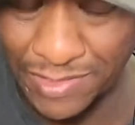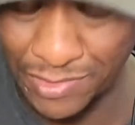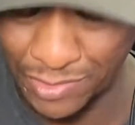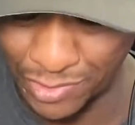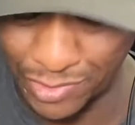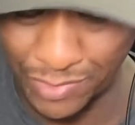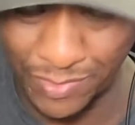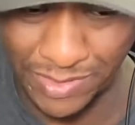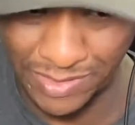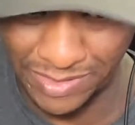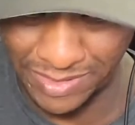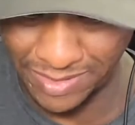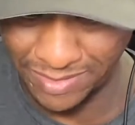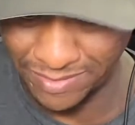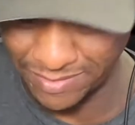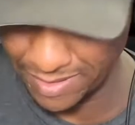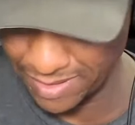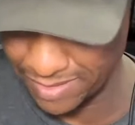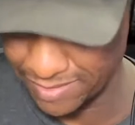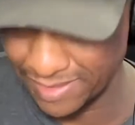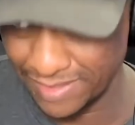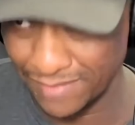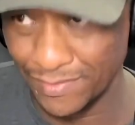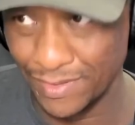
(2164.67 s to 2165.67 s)
this question,
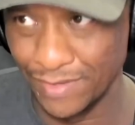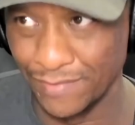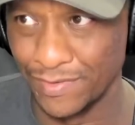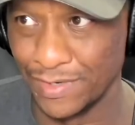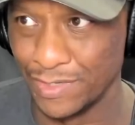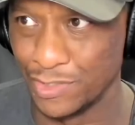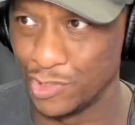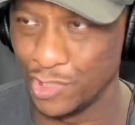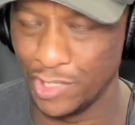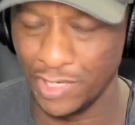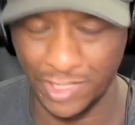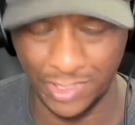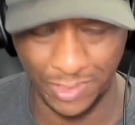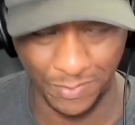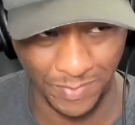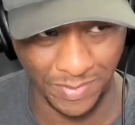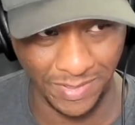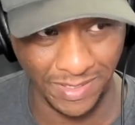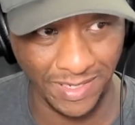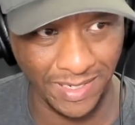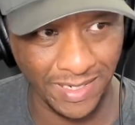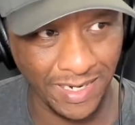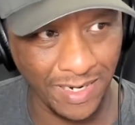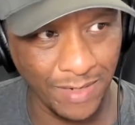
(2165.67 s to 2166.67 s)
I'll give it over to Josh.
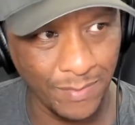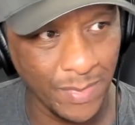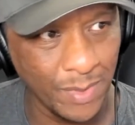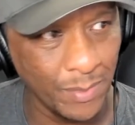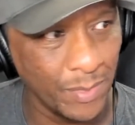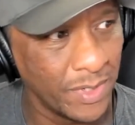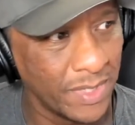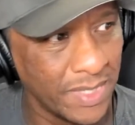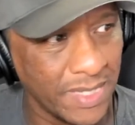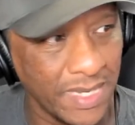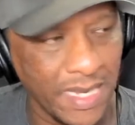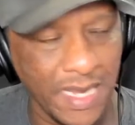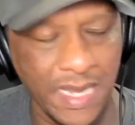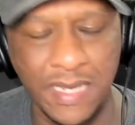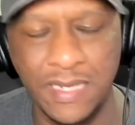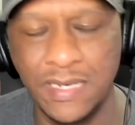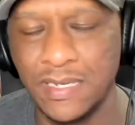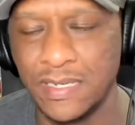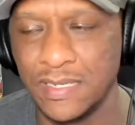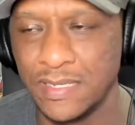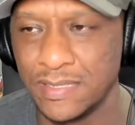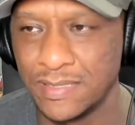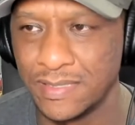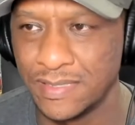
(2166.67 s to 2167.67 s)
But I remember in the
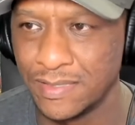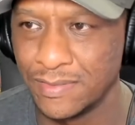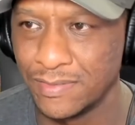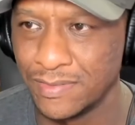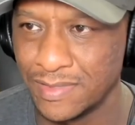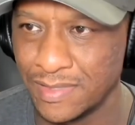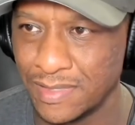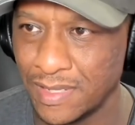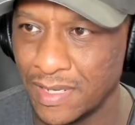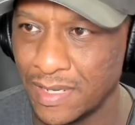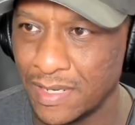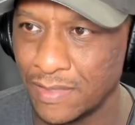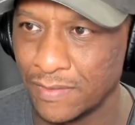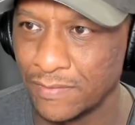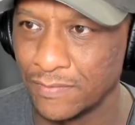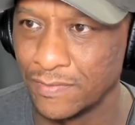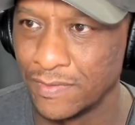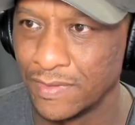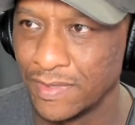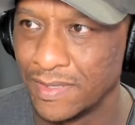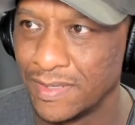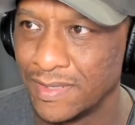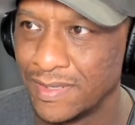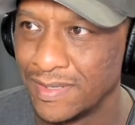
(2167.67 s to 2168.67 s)
80s, there was a lot of
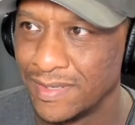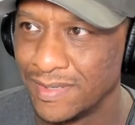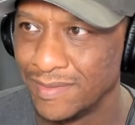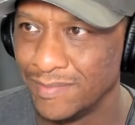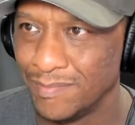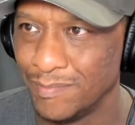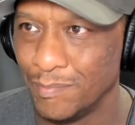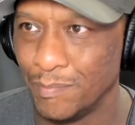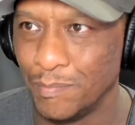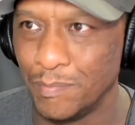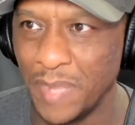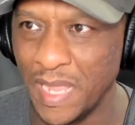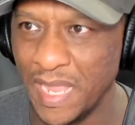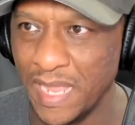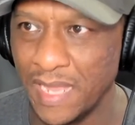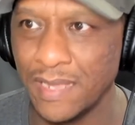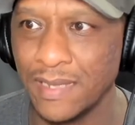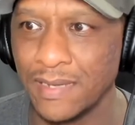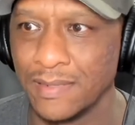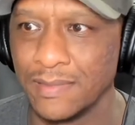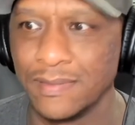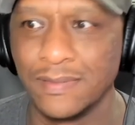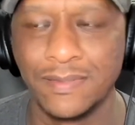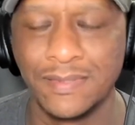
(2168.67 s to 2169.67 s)

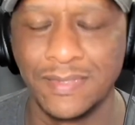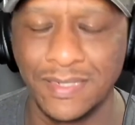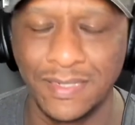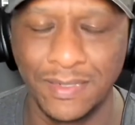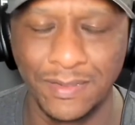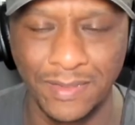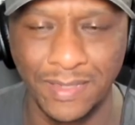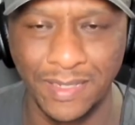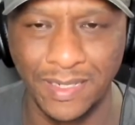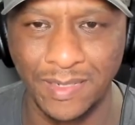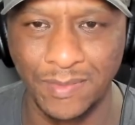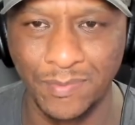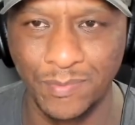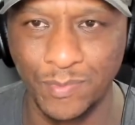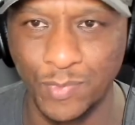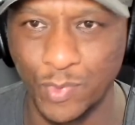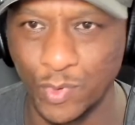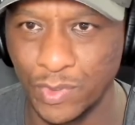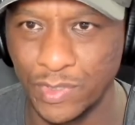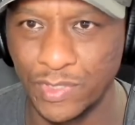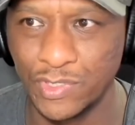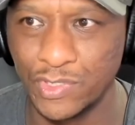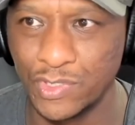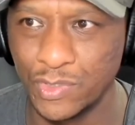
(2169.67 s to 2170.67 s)
bands, like
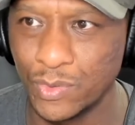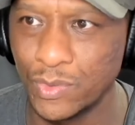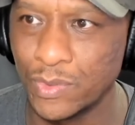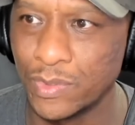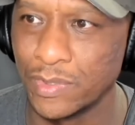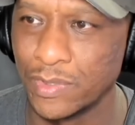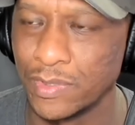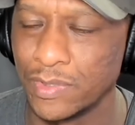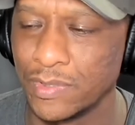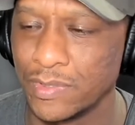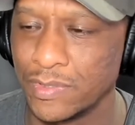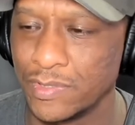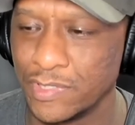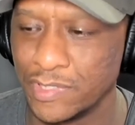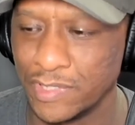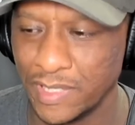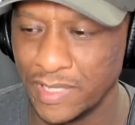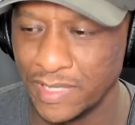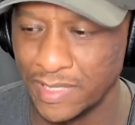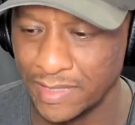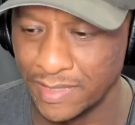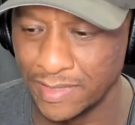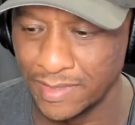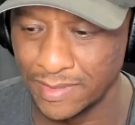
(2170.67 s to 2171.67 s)
Boy George
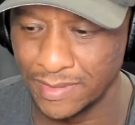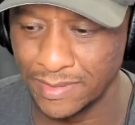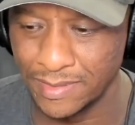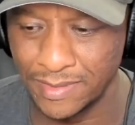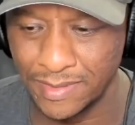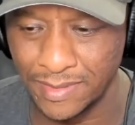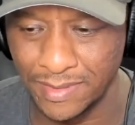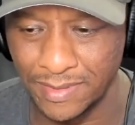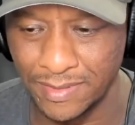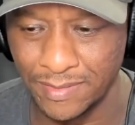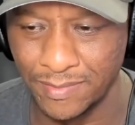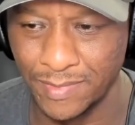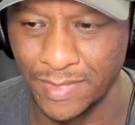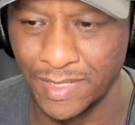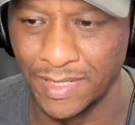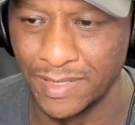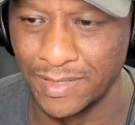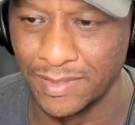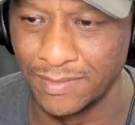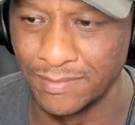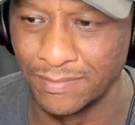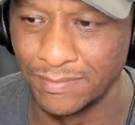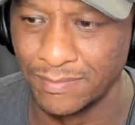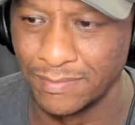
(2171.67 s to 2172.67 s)
and,
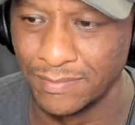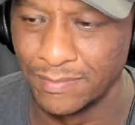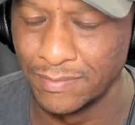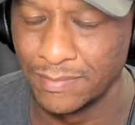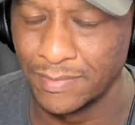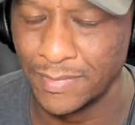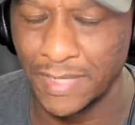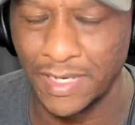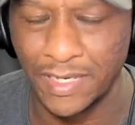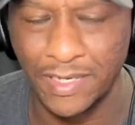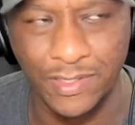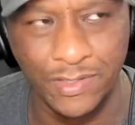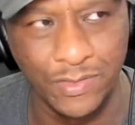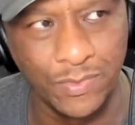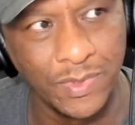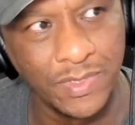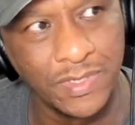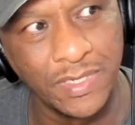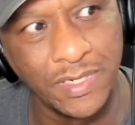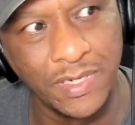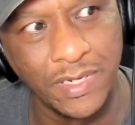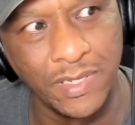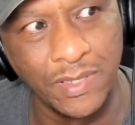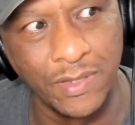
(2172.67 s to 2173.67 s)

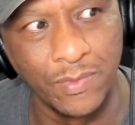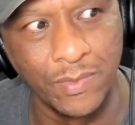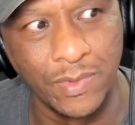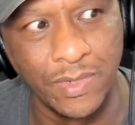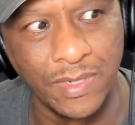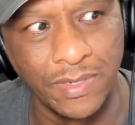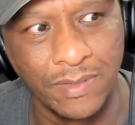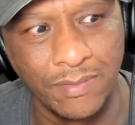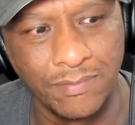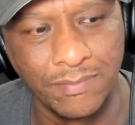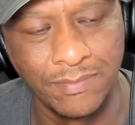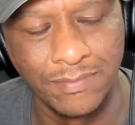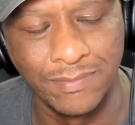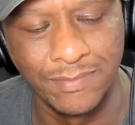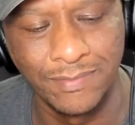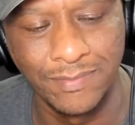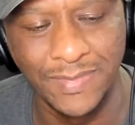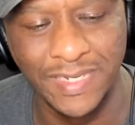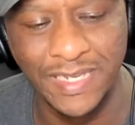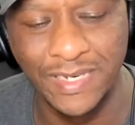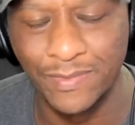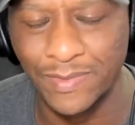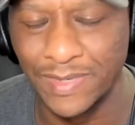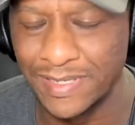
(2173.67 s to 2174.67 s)
what's another one?
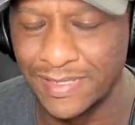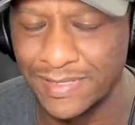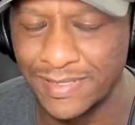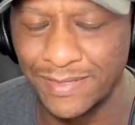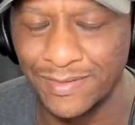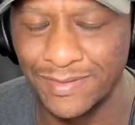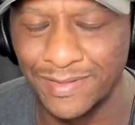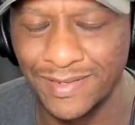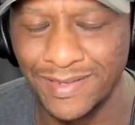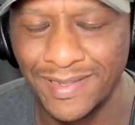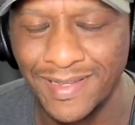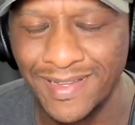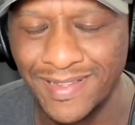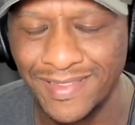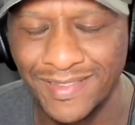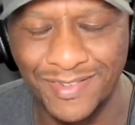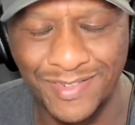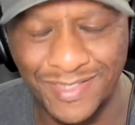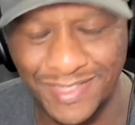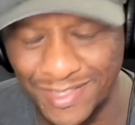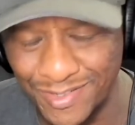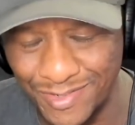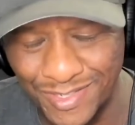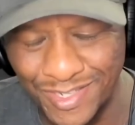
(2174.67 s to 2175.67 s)
Anyways,
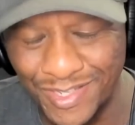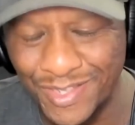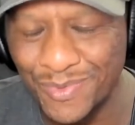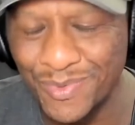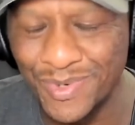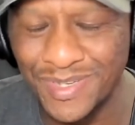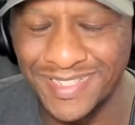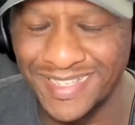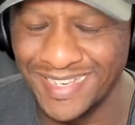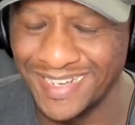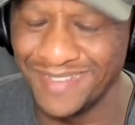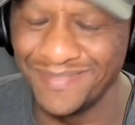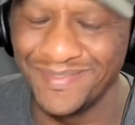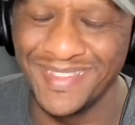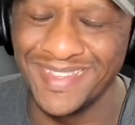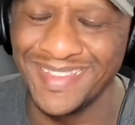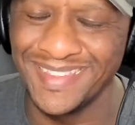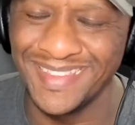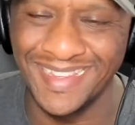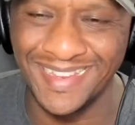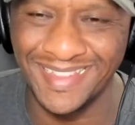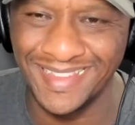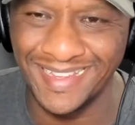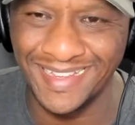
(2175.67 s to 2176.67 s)
there's other ones
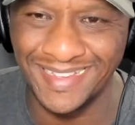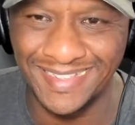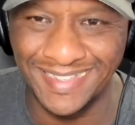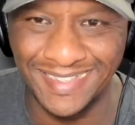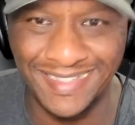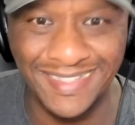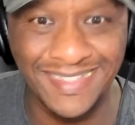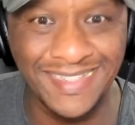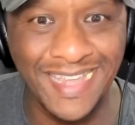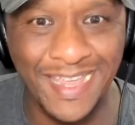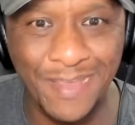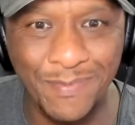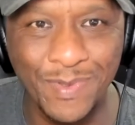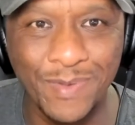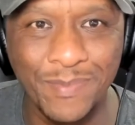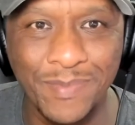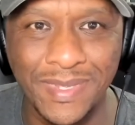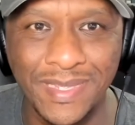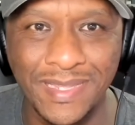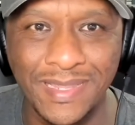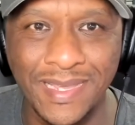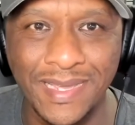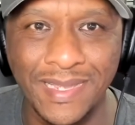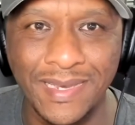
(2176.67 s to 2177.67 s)
that escaping
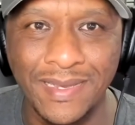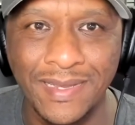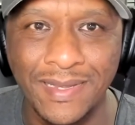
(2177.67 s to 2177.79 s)
me, that